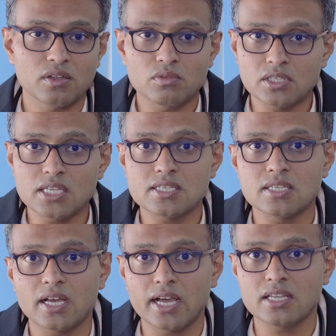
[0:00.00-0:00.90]
This
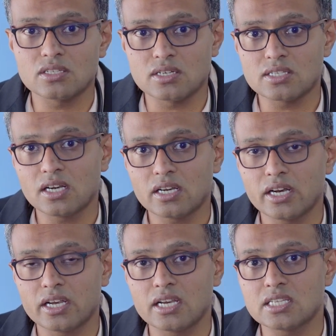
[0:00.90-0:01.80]
has
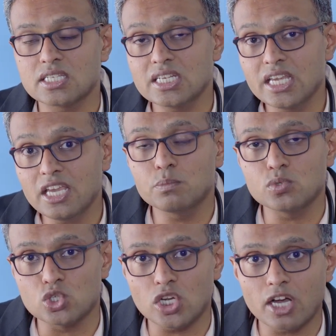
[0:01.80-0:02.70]
resulted in a
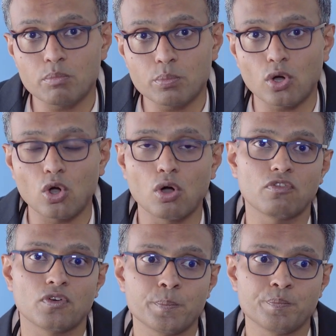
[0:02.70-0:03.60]
steep jump
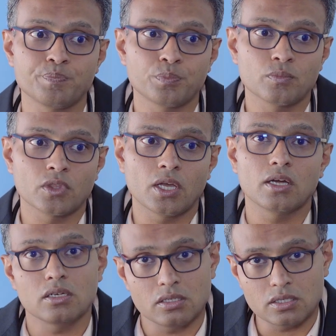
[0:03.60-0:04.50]
of
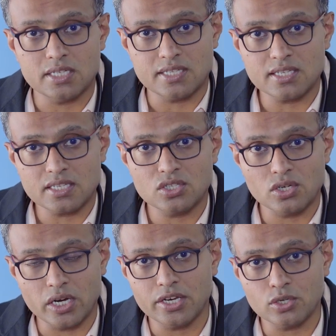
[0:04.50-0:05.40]
diseases
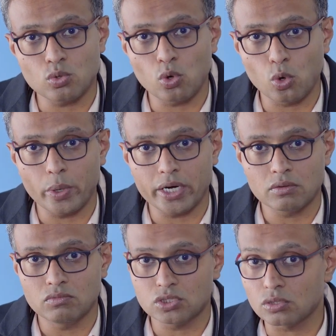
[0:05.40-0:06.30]
related to overweight,
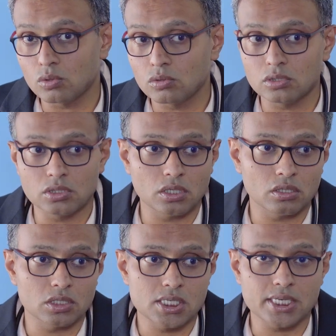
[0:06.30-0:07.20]
which include
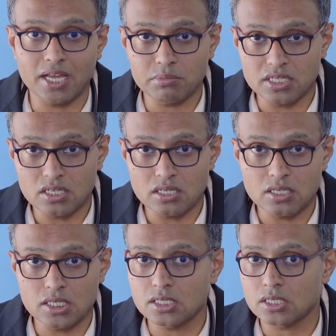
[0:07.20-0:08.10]

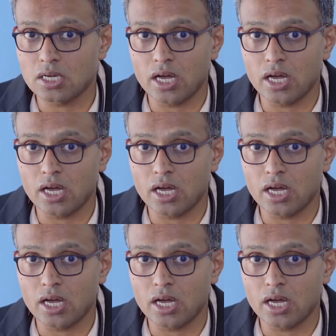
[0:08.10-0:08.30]
diabetes,